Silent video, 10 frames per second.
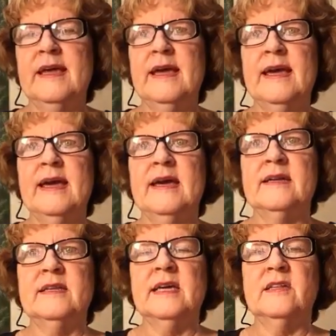
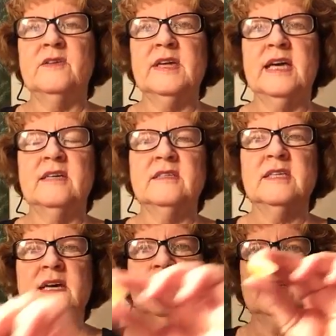and yellow
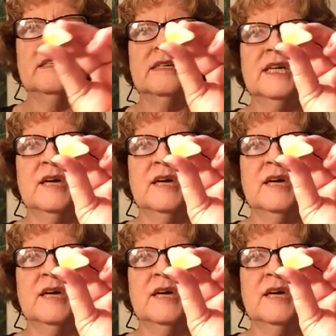calcite are a